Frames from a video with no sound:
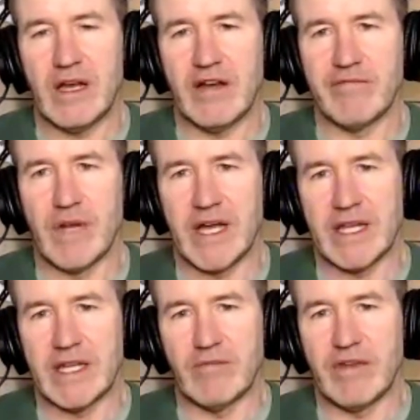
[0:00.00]
of
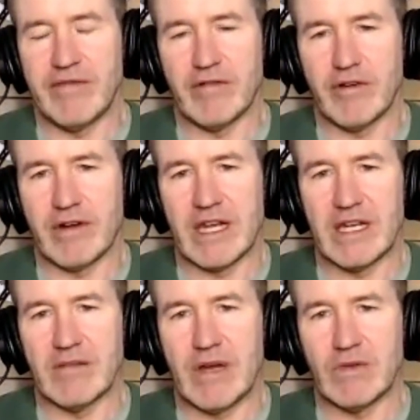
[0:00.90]
minding before you're
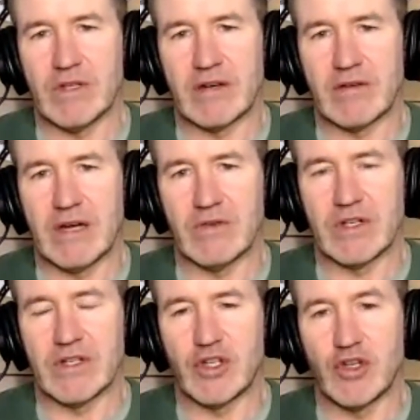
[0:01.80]
getting them out into the
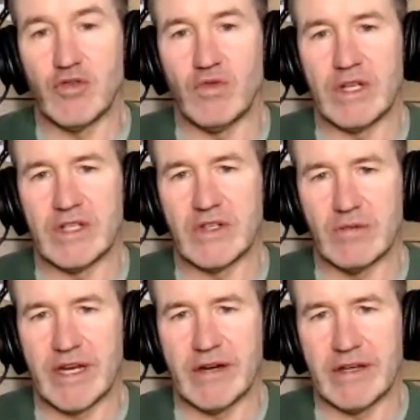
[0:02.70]
ground. June in
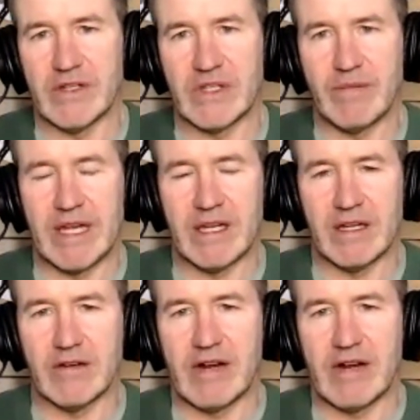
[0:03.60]
some areas, depending on